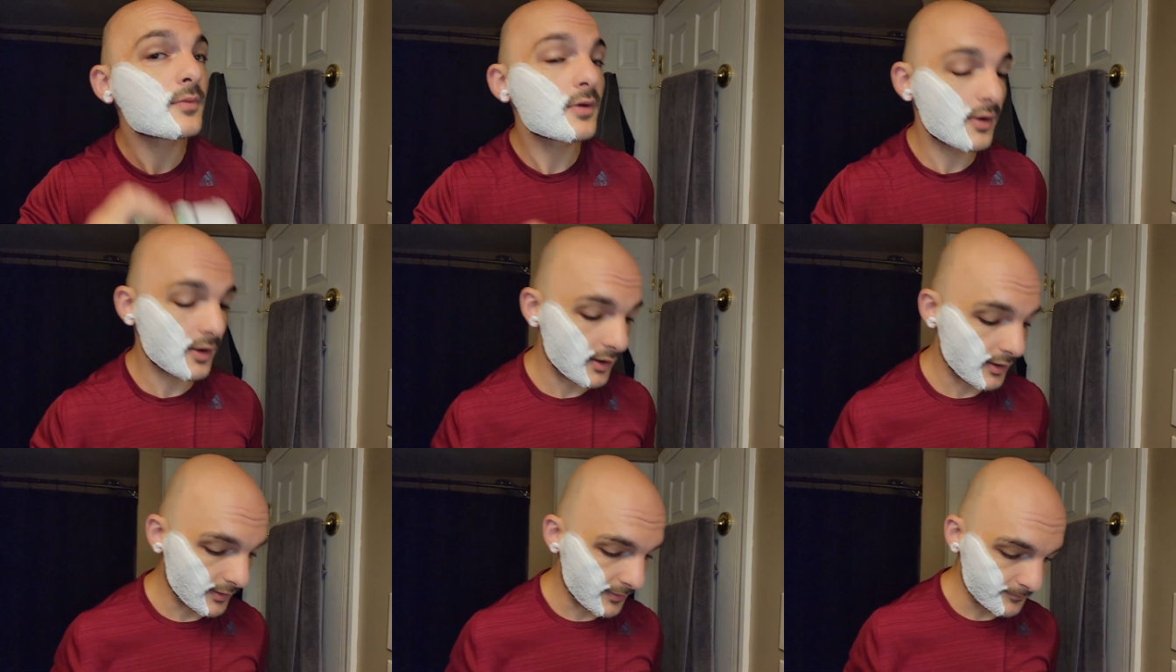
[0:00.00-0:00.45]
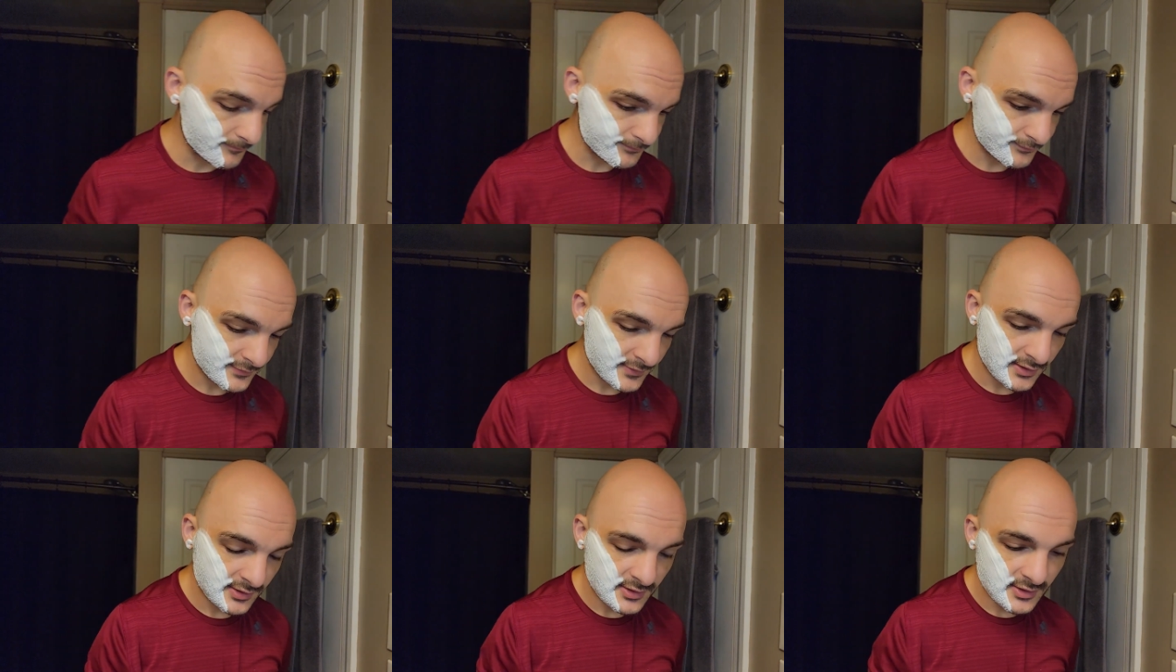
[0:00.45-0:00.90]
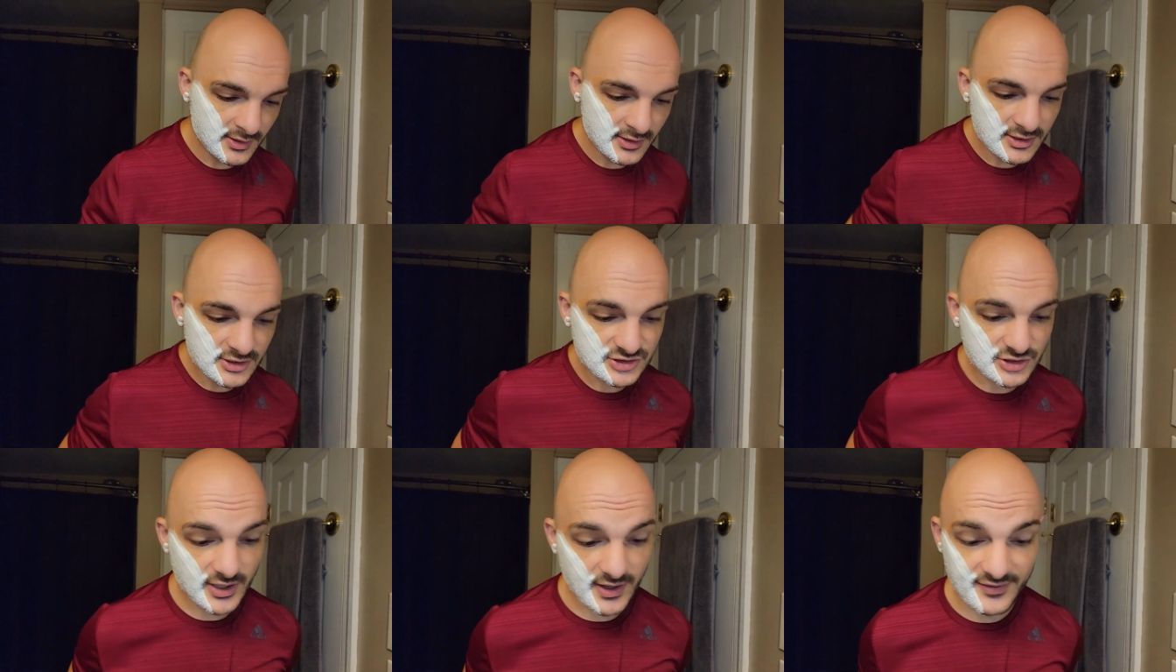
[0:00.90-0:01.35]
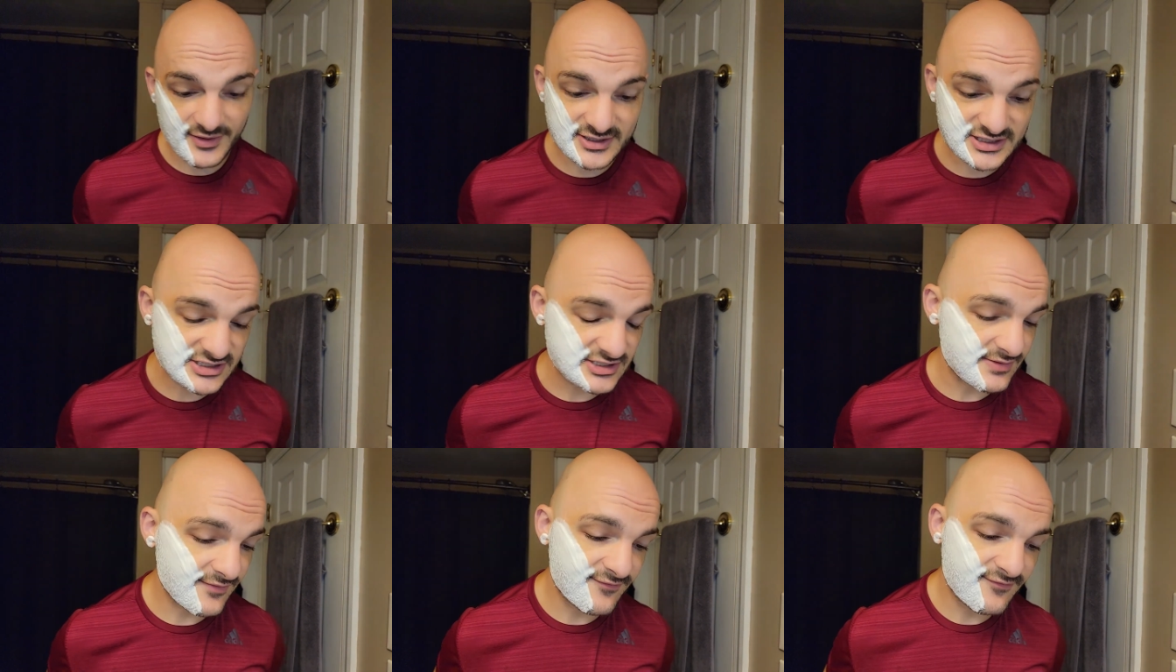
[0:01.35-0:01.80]
Um, so yeah,
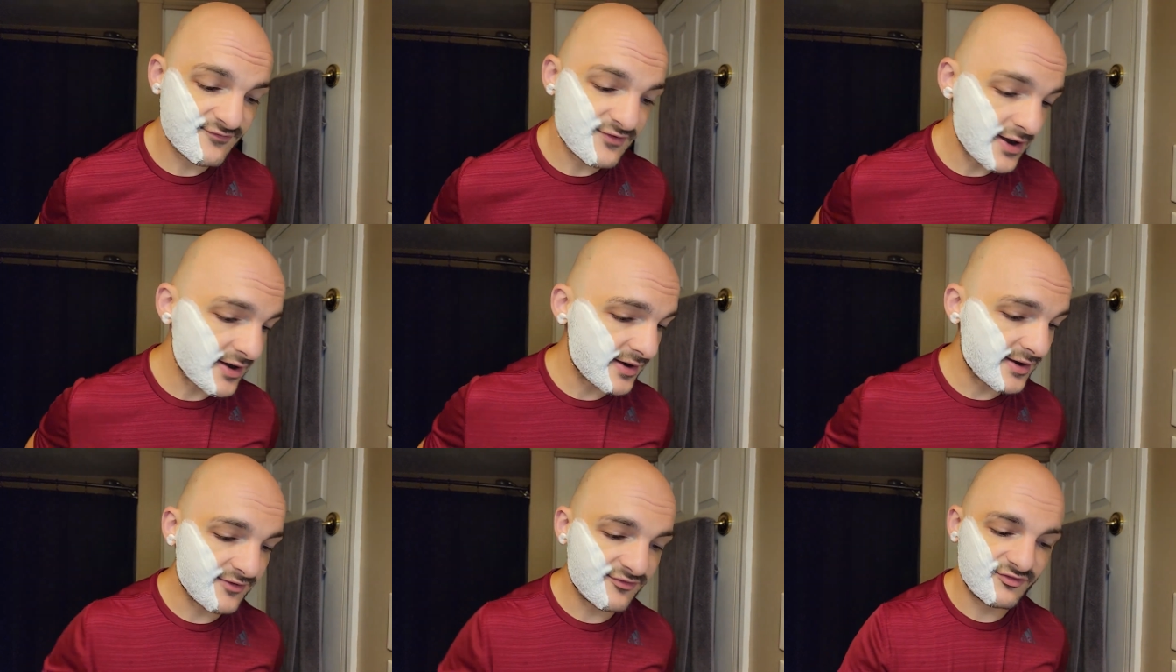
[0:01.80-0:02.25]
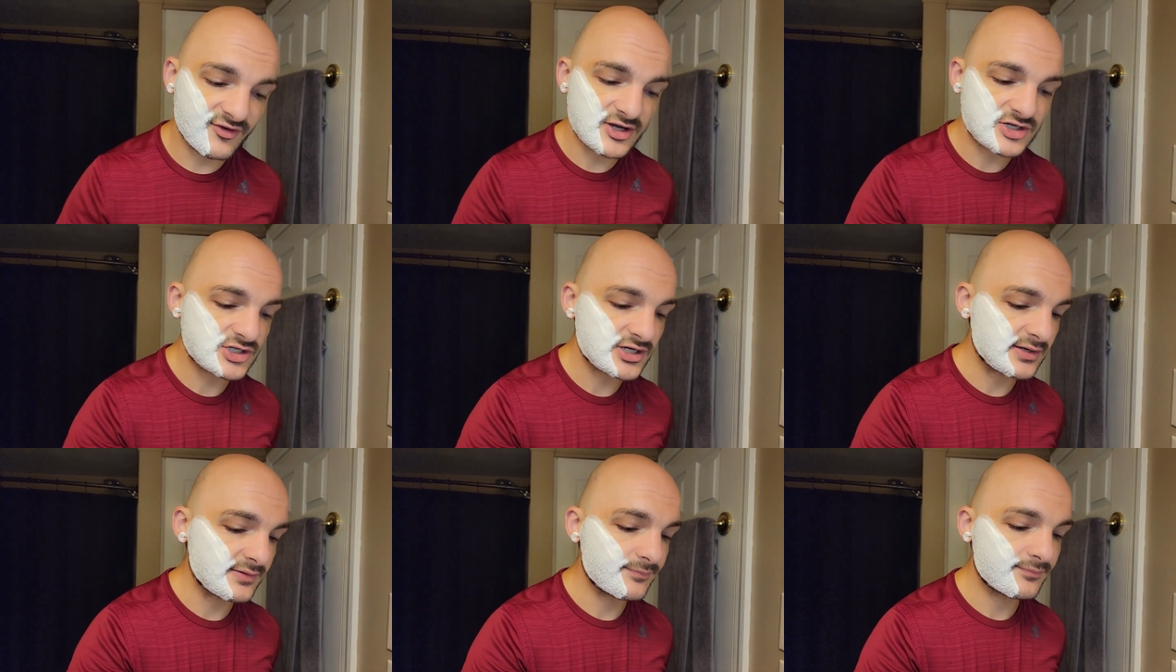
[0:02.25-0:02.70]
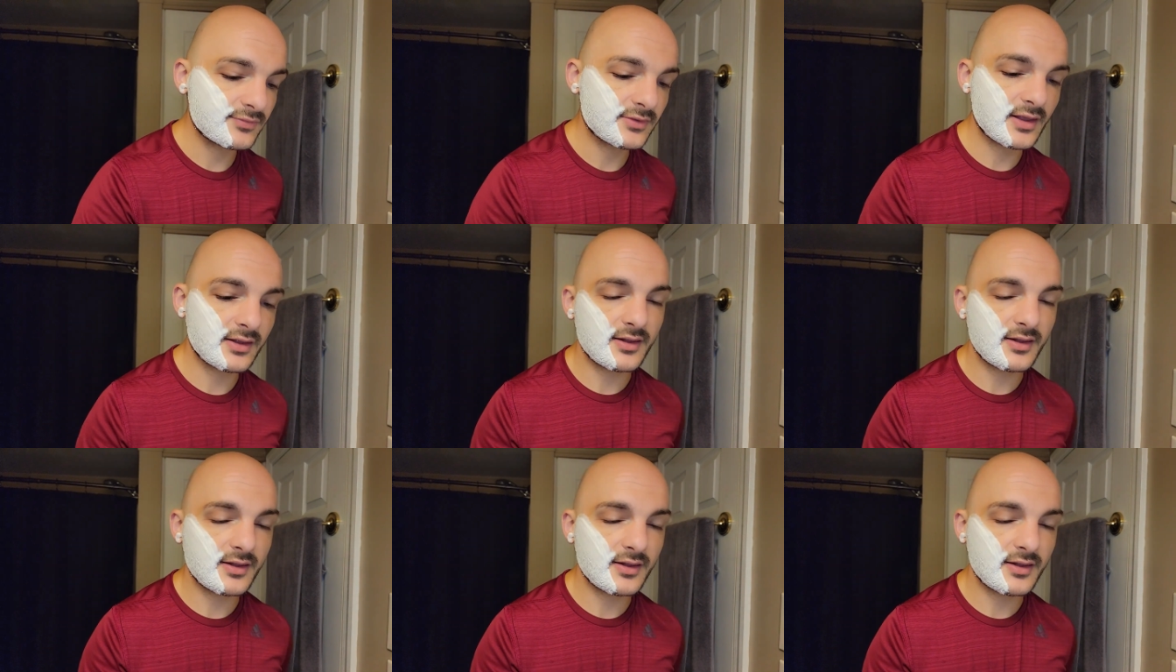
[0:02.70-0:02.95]
this is a very efficient,